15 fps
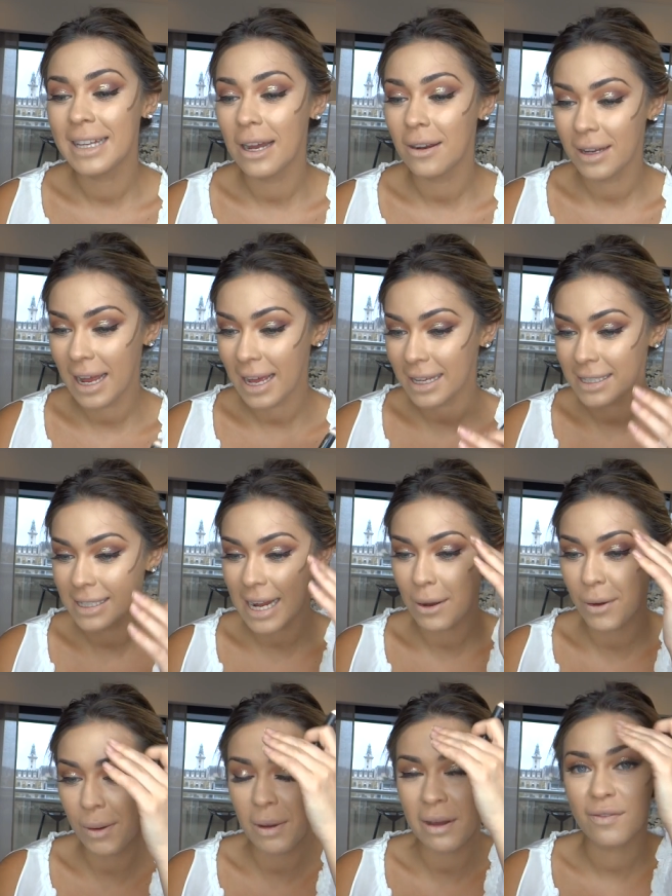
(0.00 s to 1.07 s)
Now next I
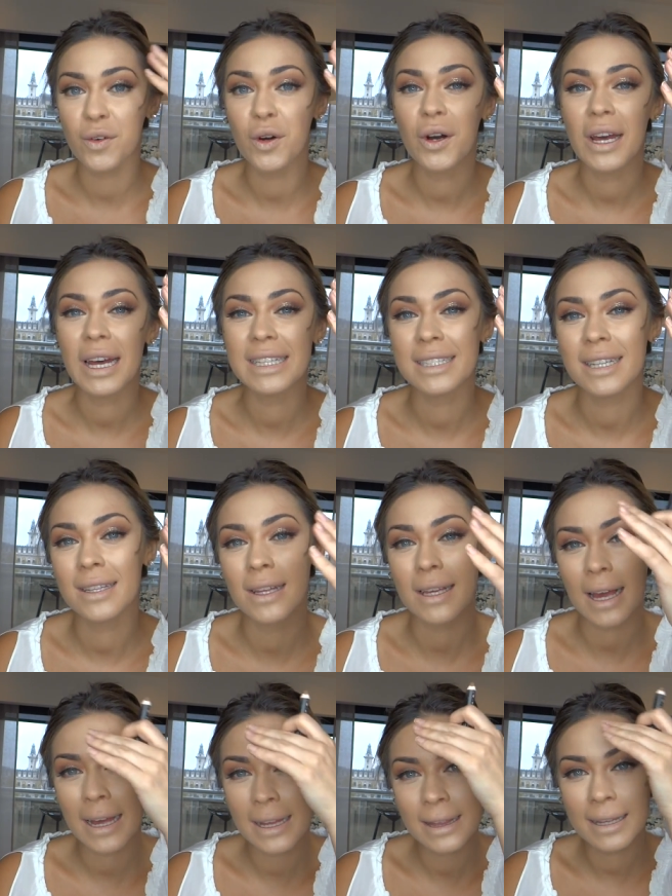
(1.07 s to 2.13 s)
want my forehead to
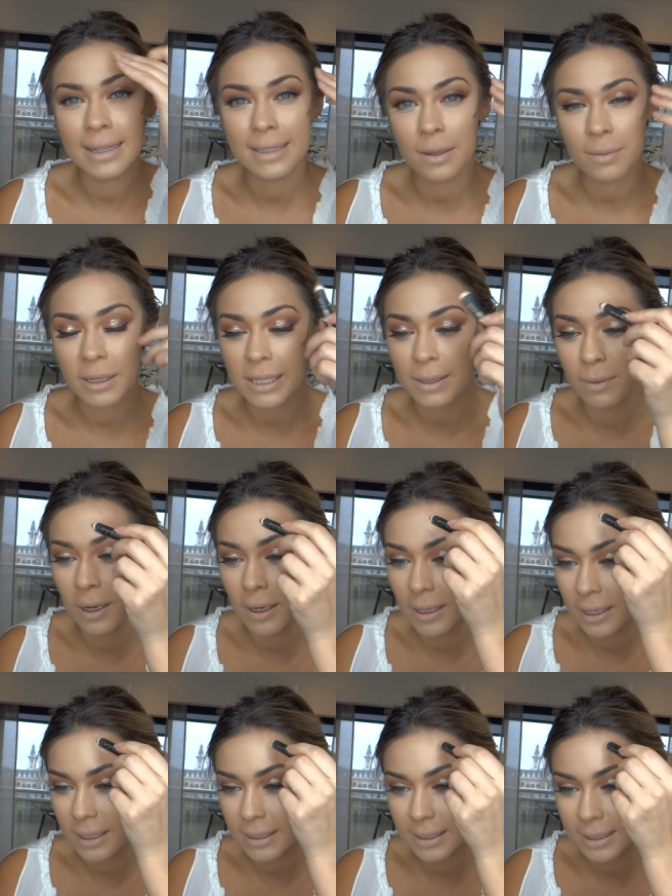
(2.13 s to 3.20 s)
look a little bit smaller,